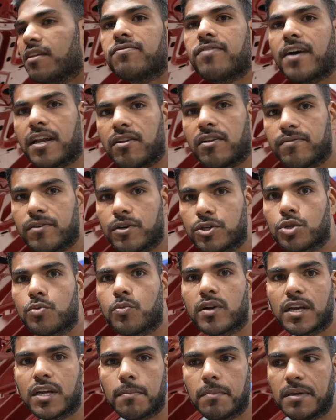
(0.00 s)
final version
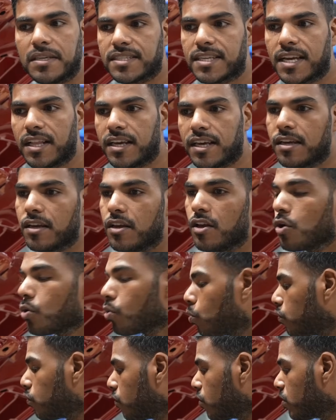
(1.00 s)
we're gonna be selling
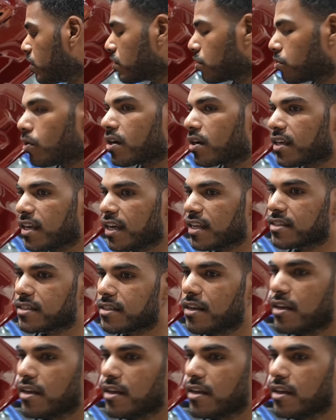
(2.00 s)
for the truck kits,